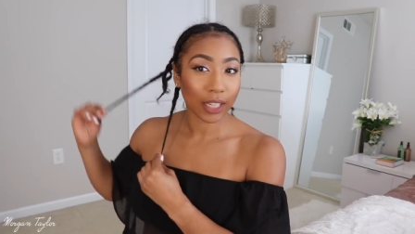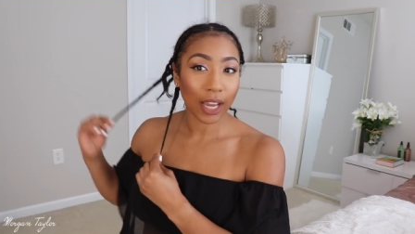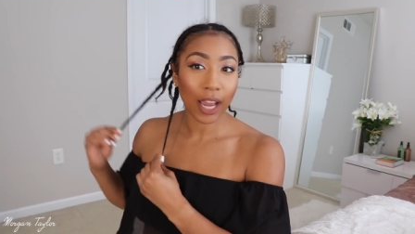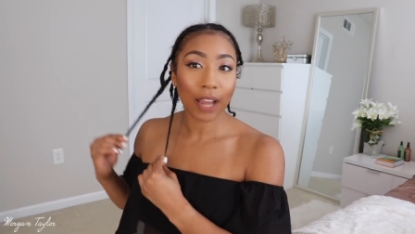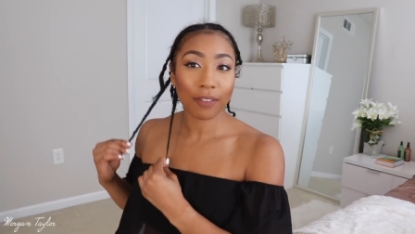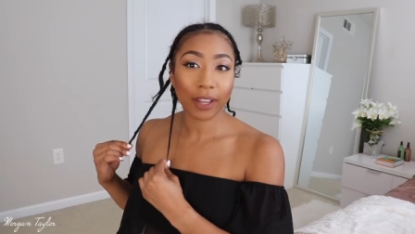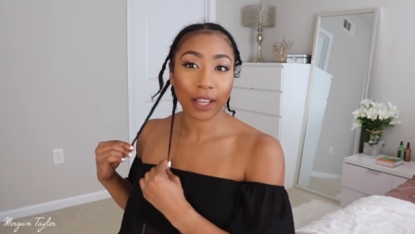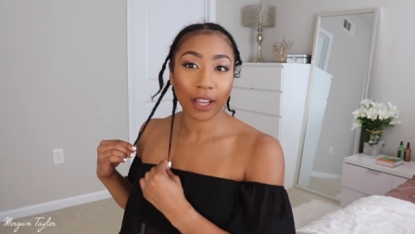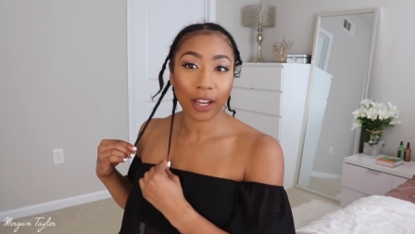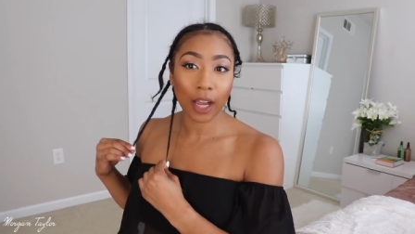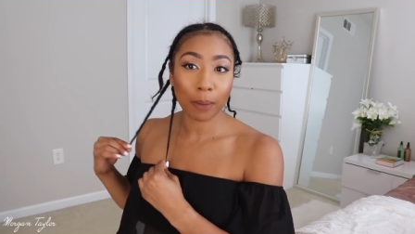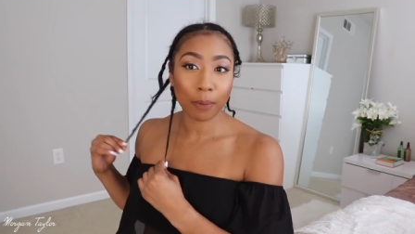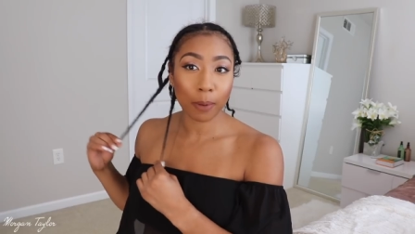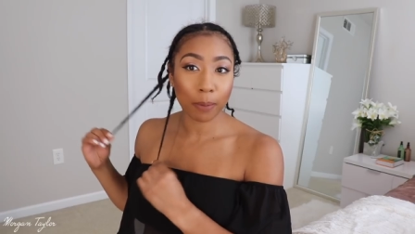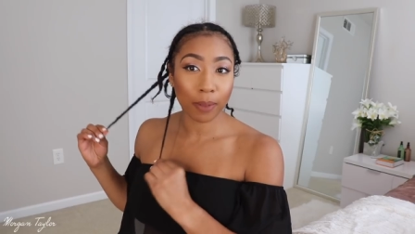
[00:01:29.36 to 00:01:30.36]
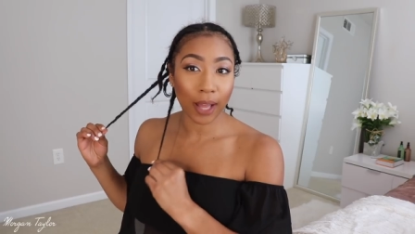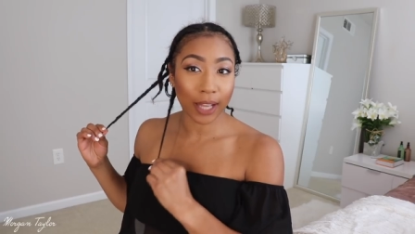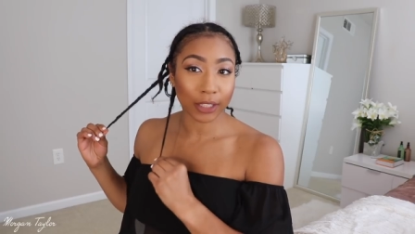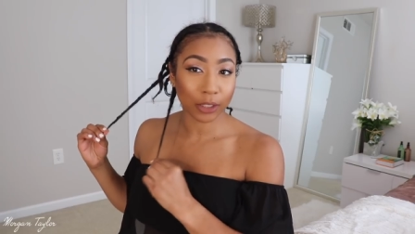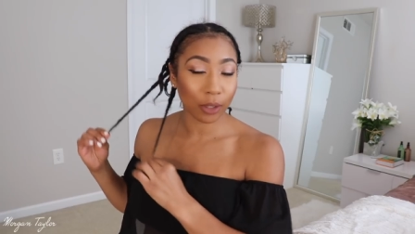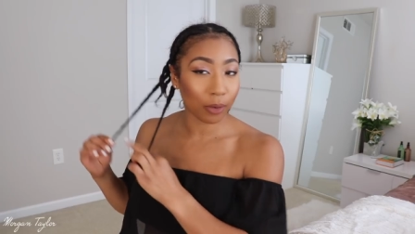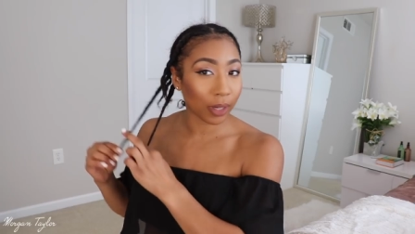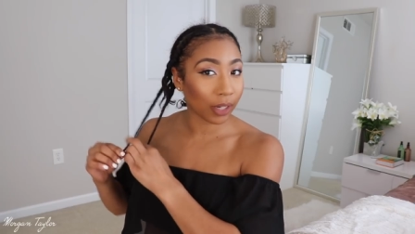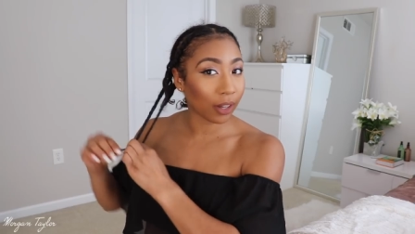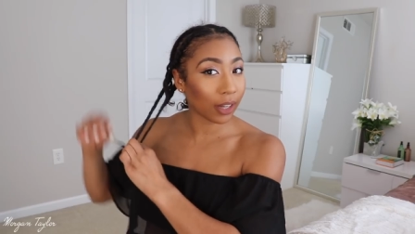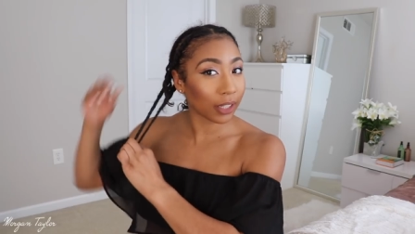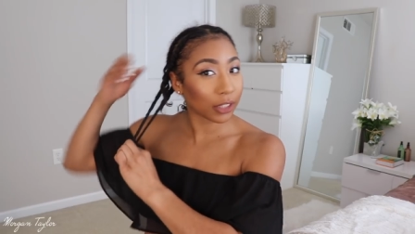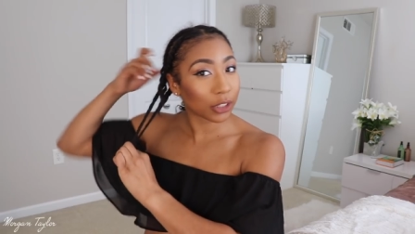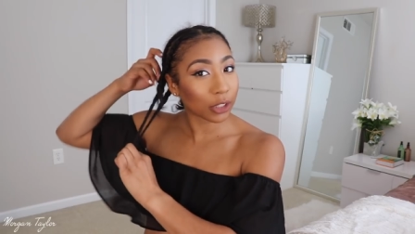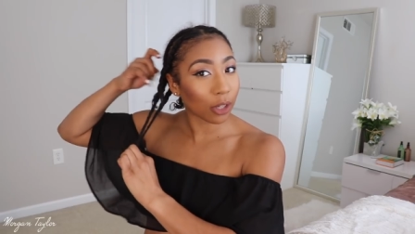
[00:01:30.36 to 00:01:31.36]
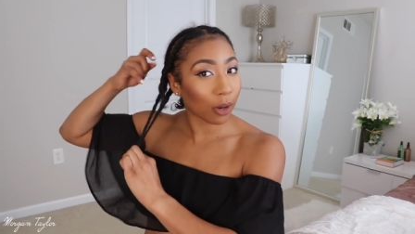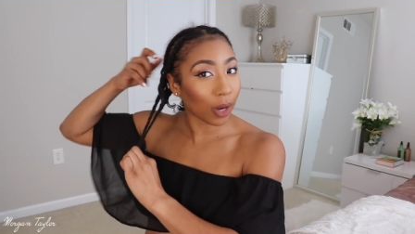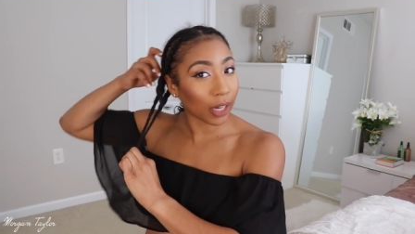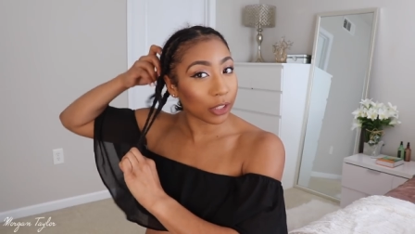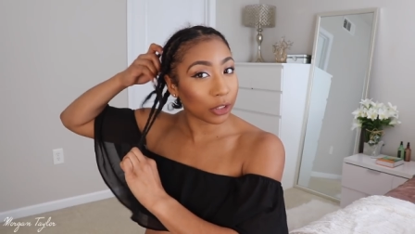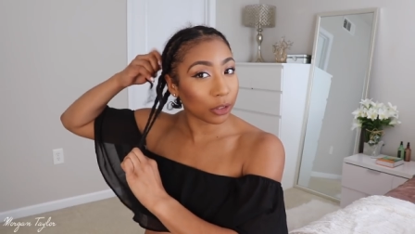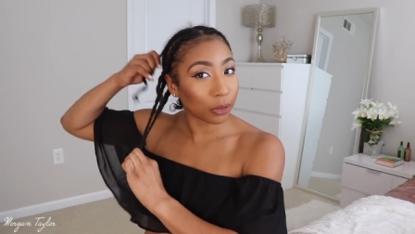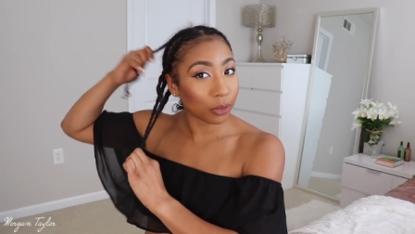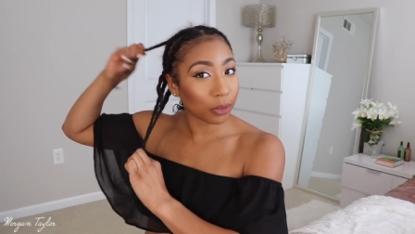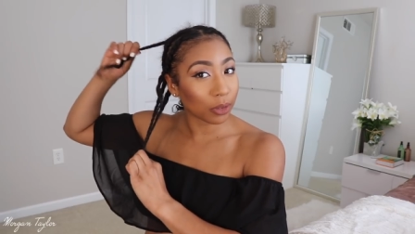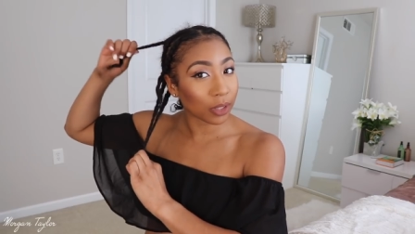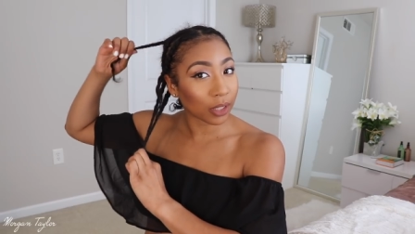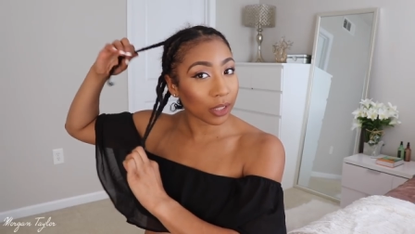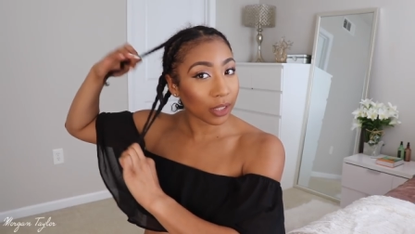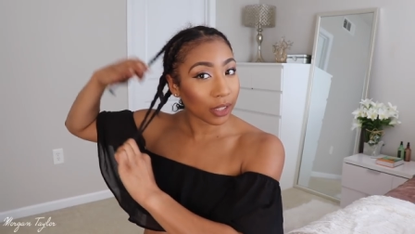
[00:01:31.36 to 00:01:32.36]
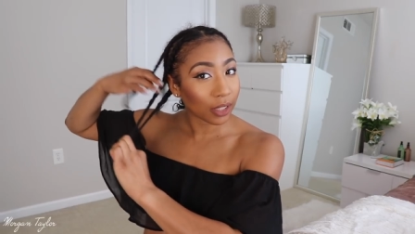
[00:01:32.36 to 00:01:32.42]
I have like a couple plaits going on. So I do...